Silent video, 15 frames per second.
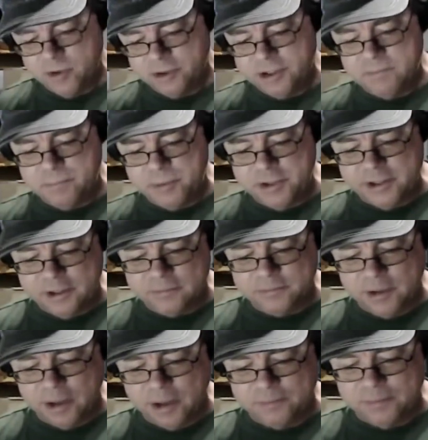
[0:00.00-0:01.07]
you end up being a,
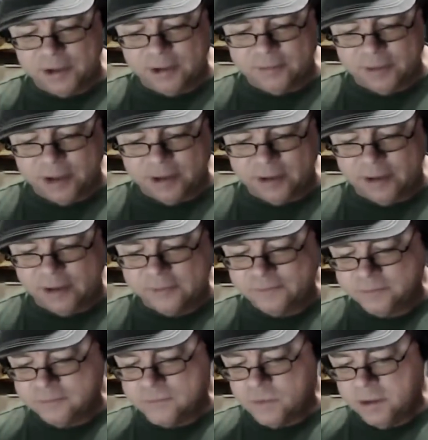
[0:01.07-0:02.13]
a, a, a,
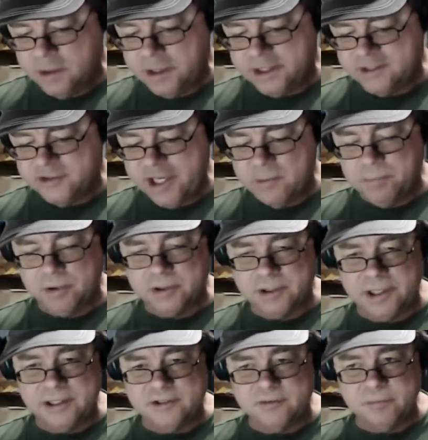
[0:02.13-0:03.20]
an example
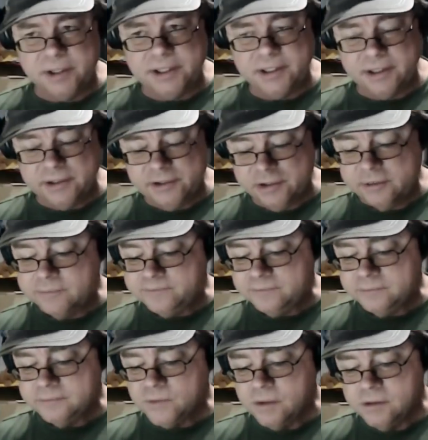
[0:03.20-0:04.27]
case made out of you.
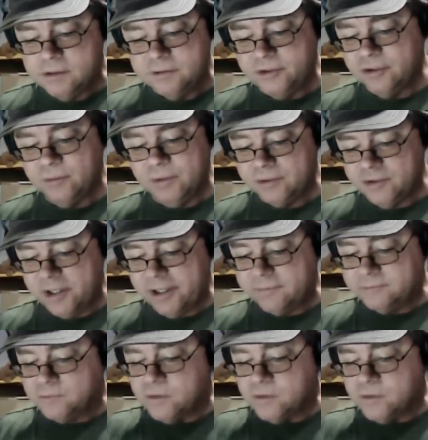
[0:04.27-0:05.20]
Yeah, I don't want that.